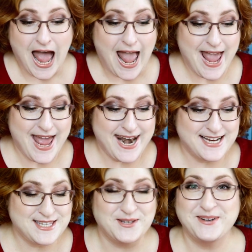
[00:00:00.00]
And
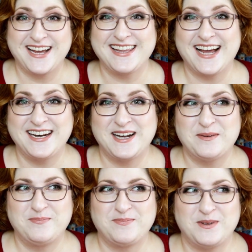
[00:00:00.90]
so yeah, they ended
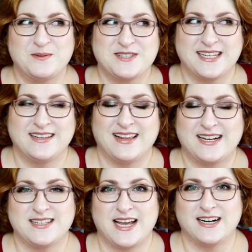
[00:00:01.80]
up using
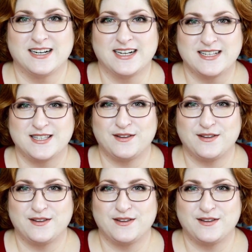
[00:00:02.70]
that designer because